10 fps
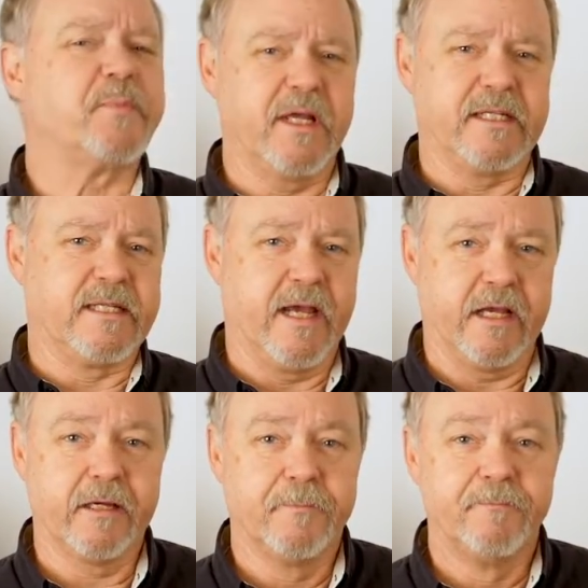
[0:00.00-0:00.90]

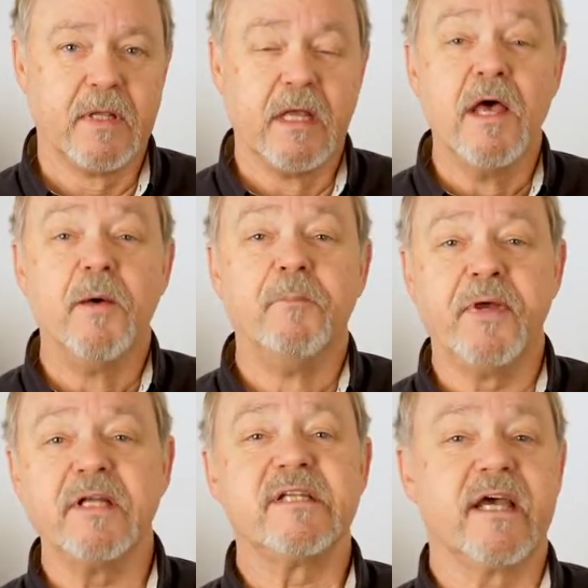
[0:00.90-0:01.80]
Pentek?
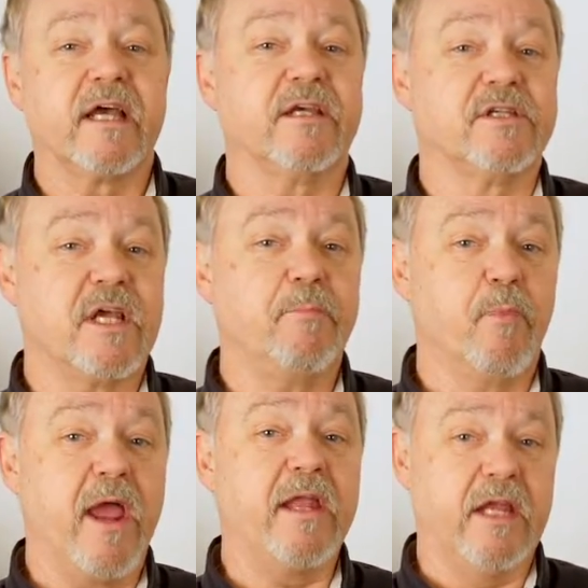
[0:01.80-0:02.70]
Pentek is a
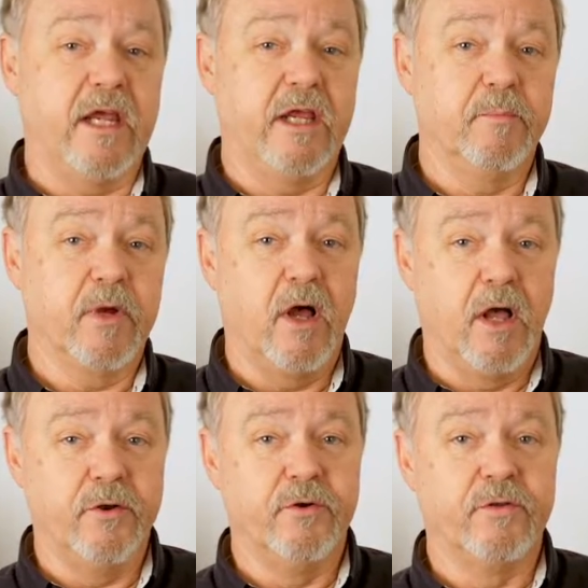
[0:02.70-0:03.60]
brand name
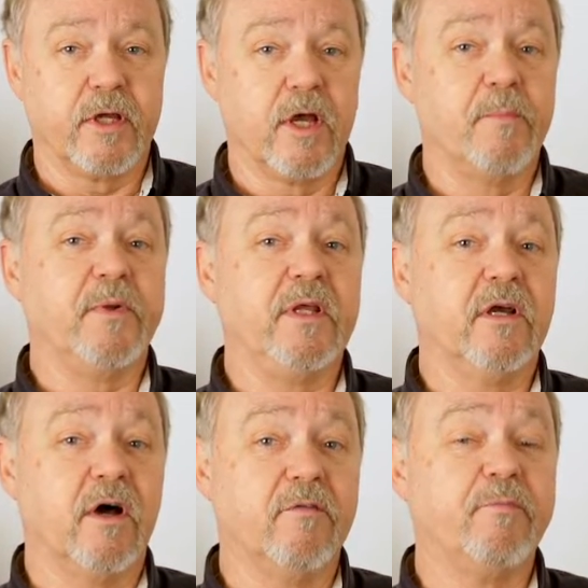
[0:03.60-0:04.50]
under the company
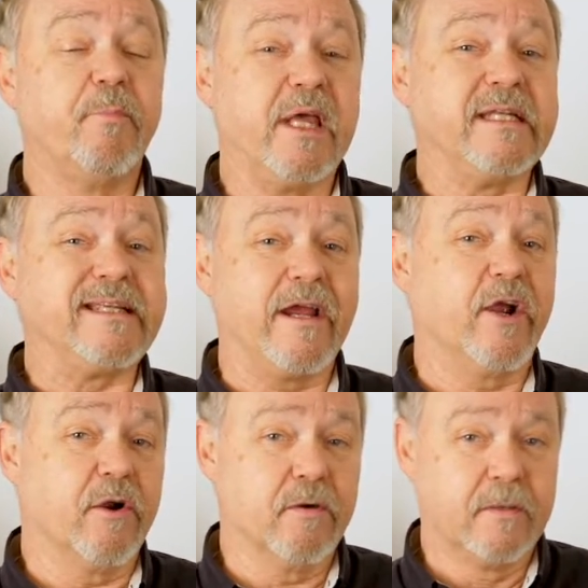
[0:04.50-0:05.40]
of
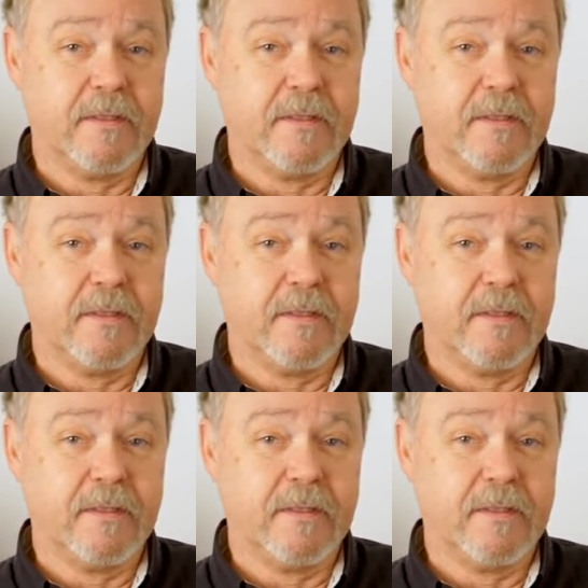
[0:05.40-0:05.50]
Pentair.